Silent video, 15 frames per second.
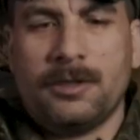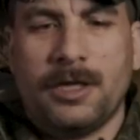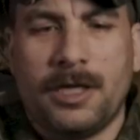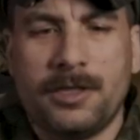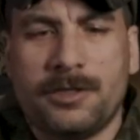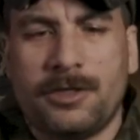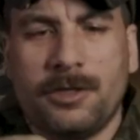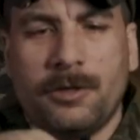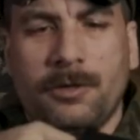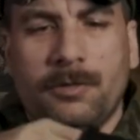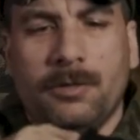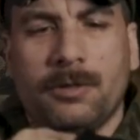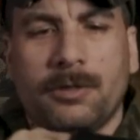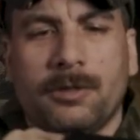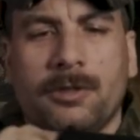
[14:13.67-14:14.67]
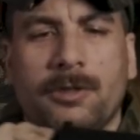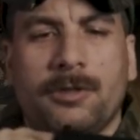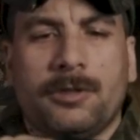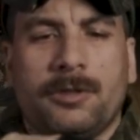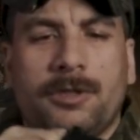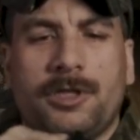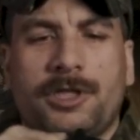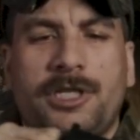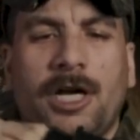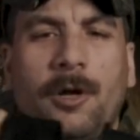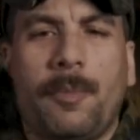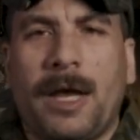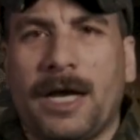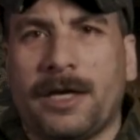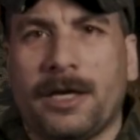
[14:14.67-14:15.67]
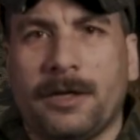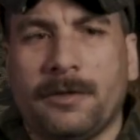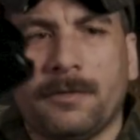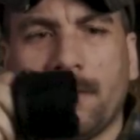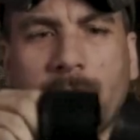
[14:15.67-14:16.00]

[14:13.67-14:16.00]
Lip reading: into the shell backing,